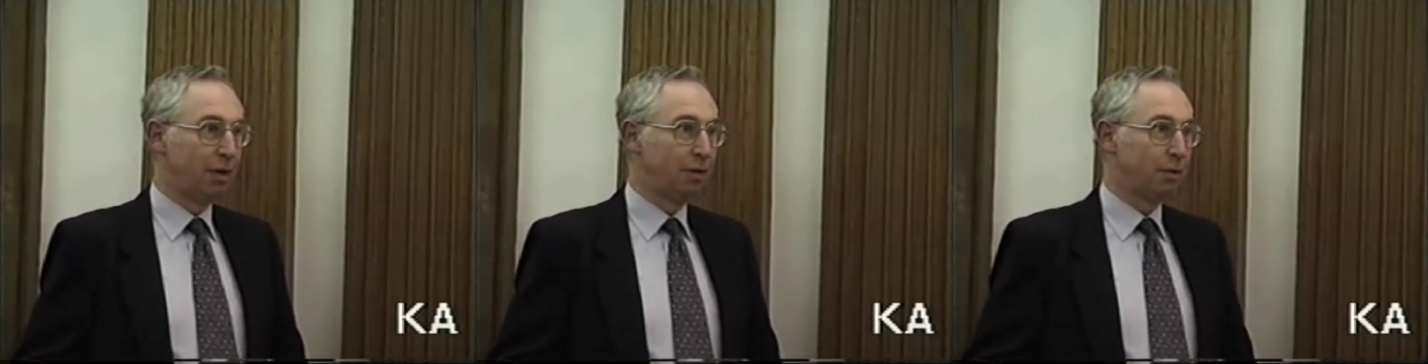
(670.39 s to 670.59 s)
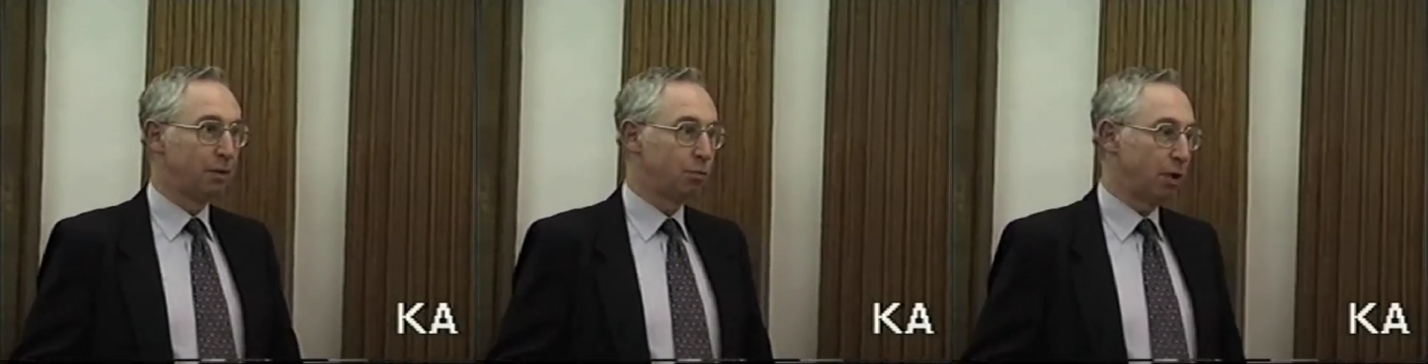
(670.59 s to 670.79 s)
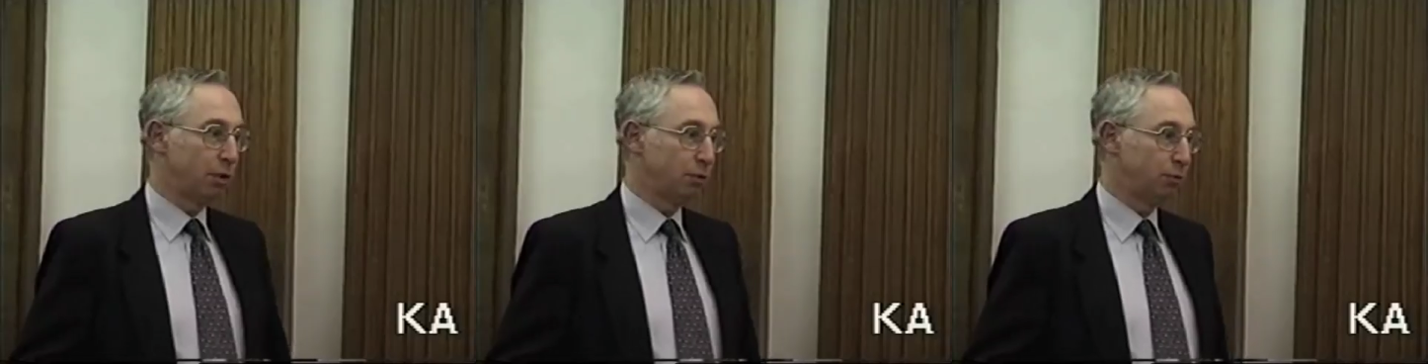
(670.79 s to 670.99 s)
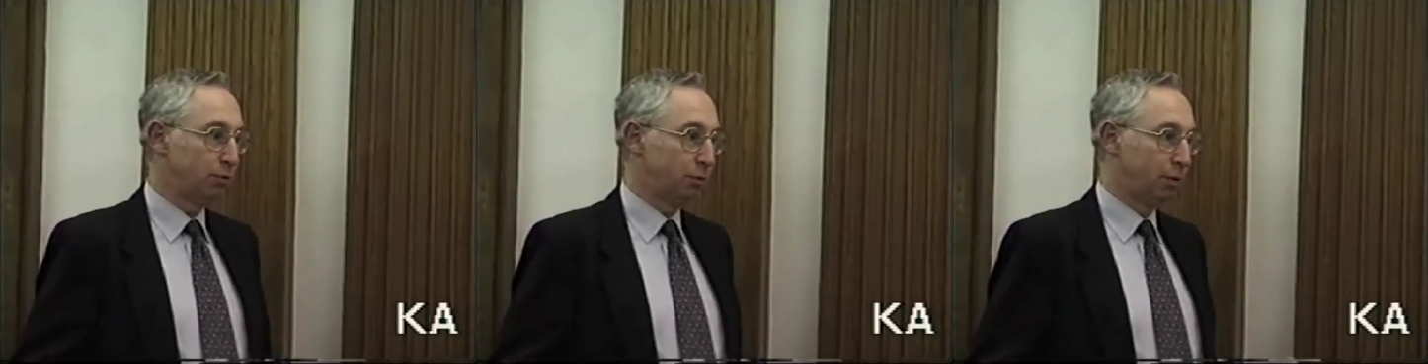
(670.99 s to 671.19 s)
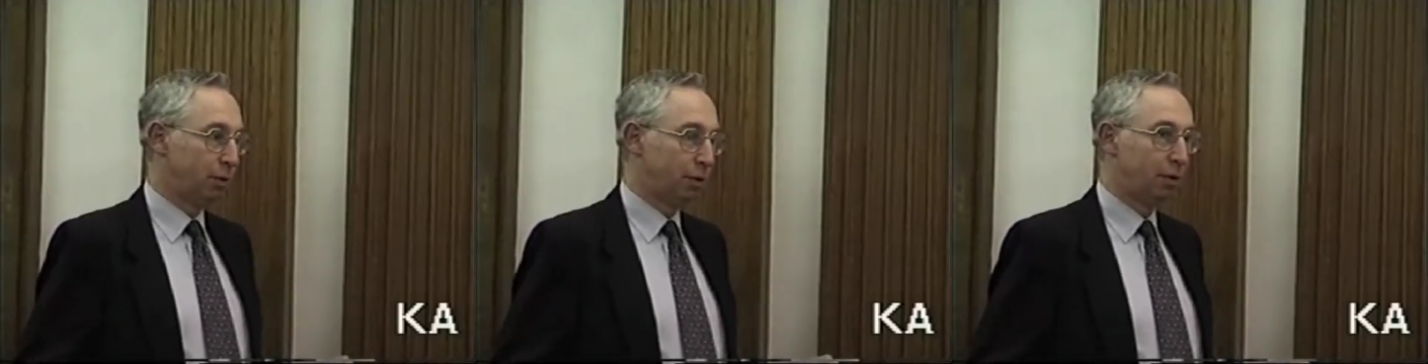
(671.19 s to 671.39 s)
this
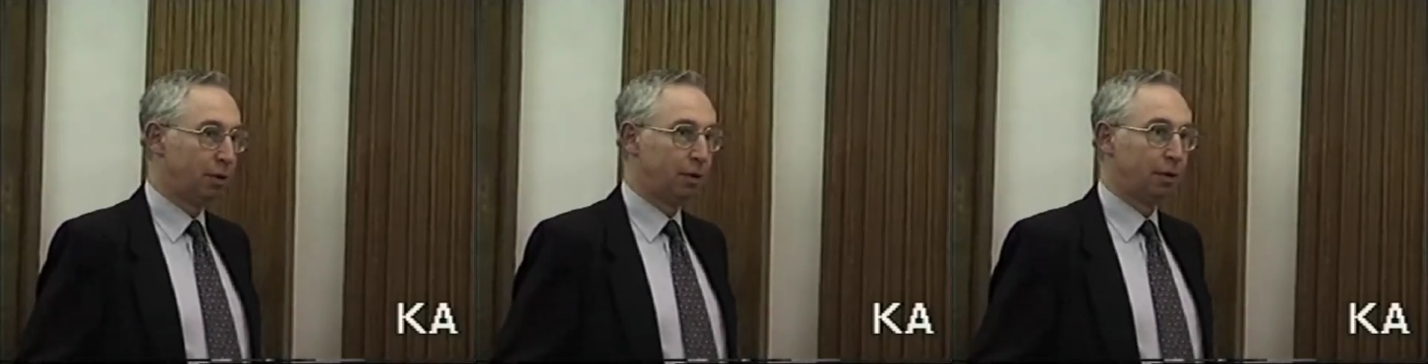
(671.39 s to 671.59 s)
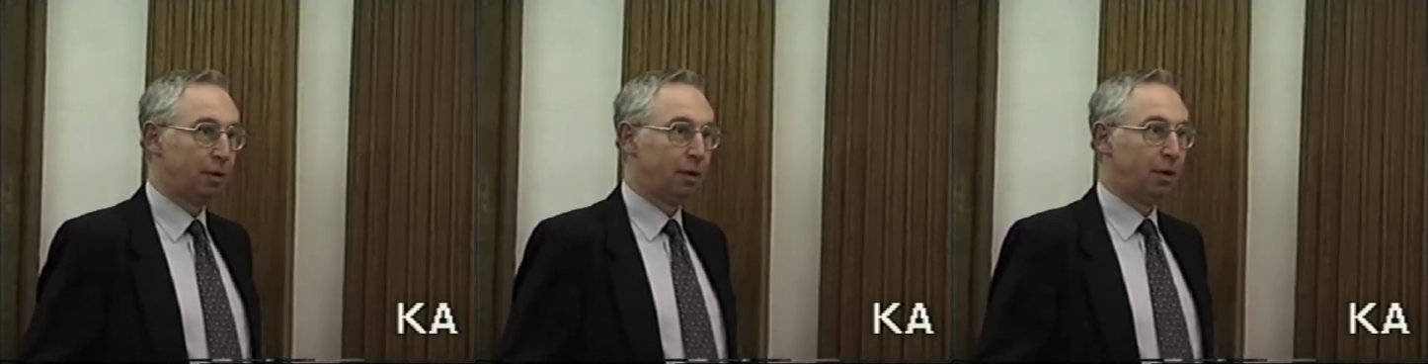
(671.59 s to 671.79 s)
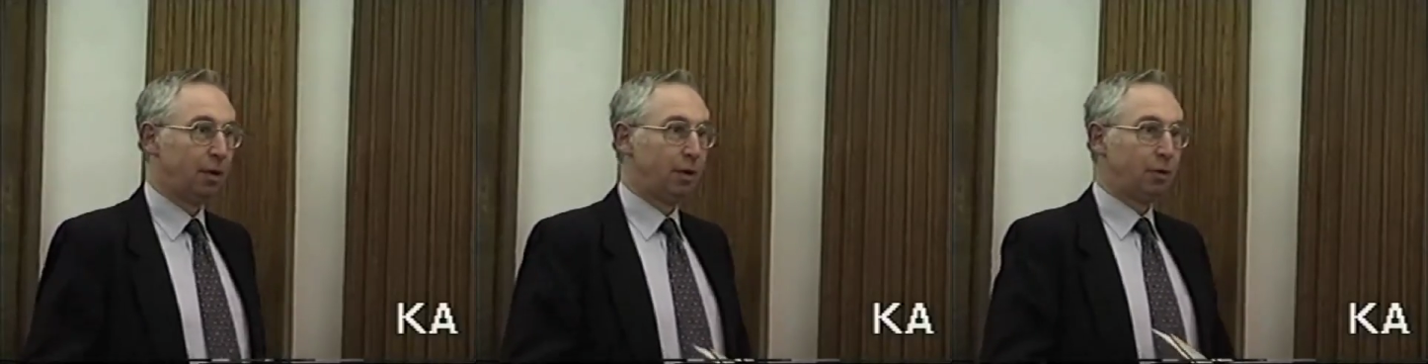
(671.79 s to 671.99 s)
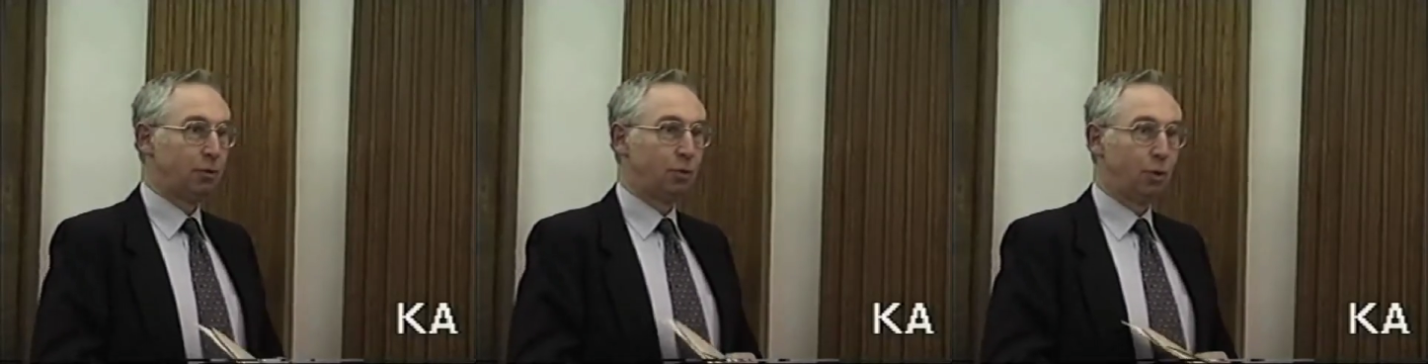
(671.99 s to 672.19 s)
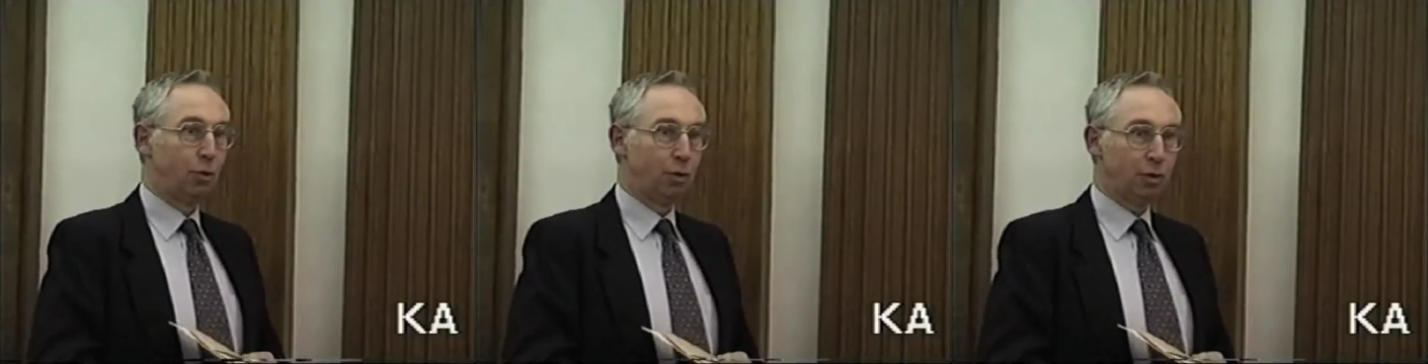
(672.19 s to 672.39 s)
wonderful
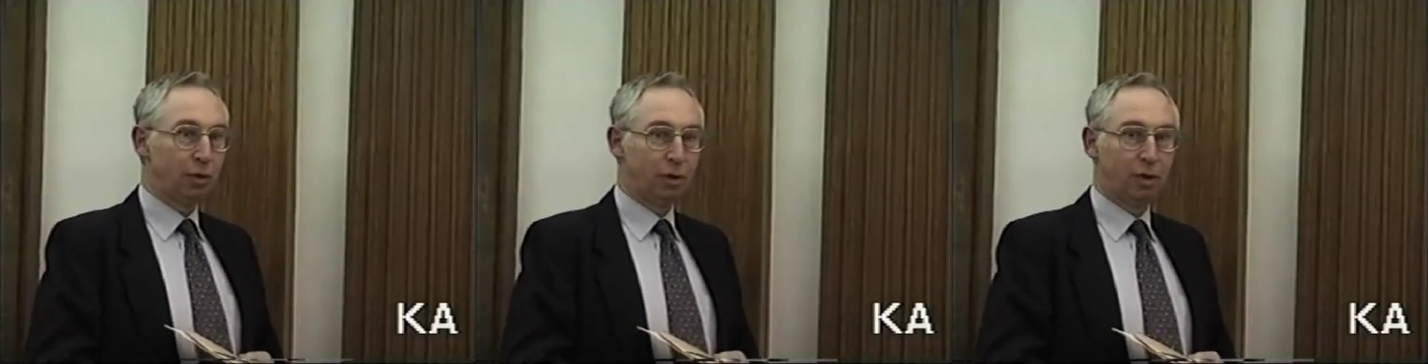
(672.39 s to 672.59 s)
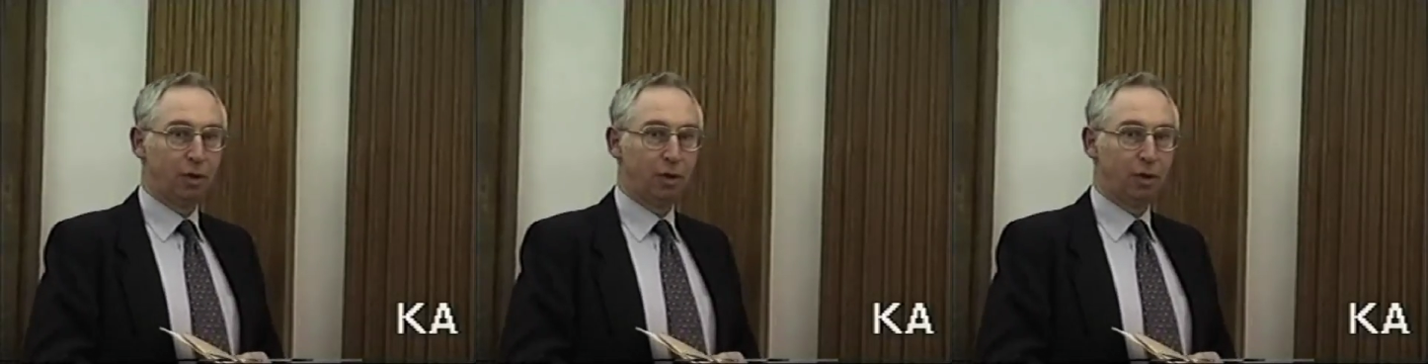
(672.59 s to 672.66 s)
talk,